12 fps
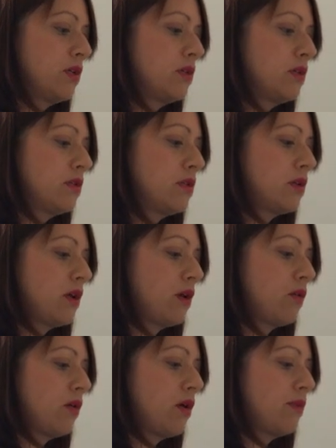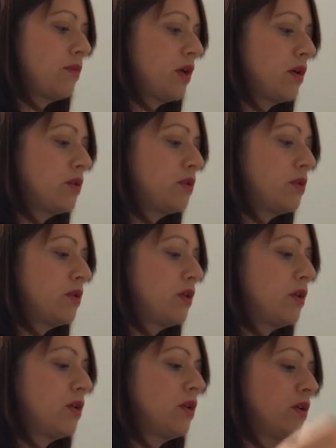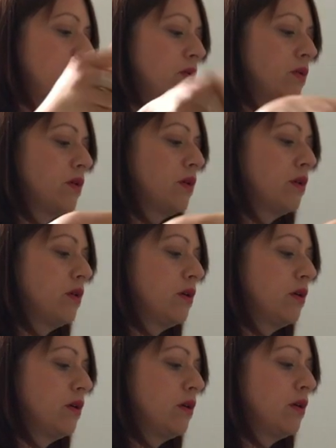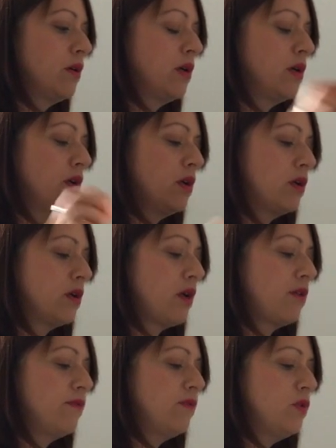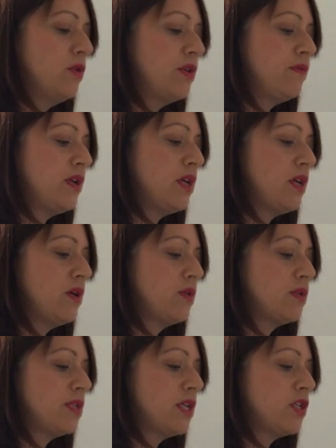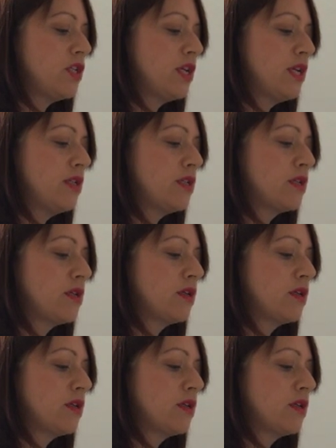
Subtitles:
So I'm going to go forward a few stitches.